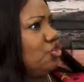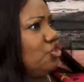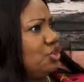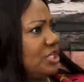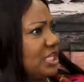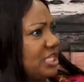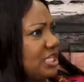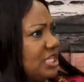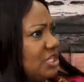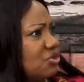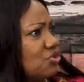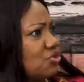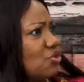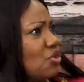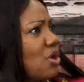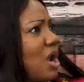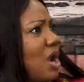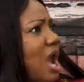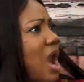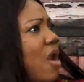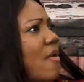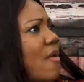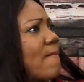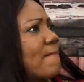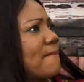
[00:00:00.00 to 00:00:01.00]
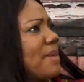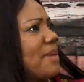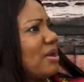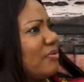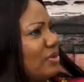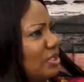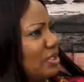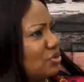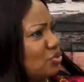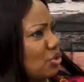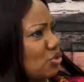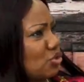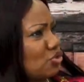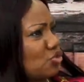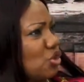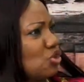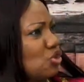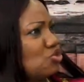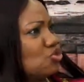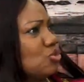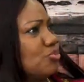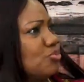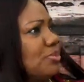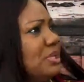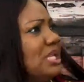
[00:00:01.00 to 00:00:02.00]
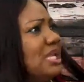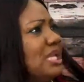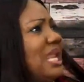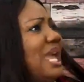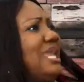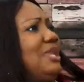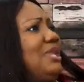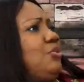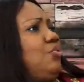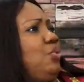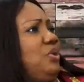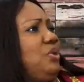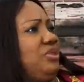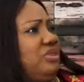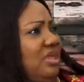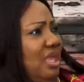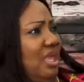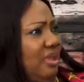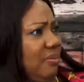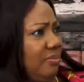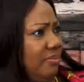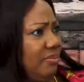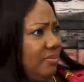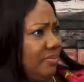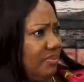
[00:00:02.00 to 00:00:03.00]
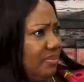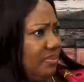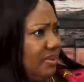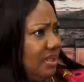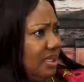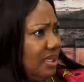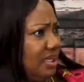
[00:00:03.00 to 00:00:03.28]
You didn't know how marriage was going to be like with him.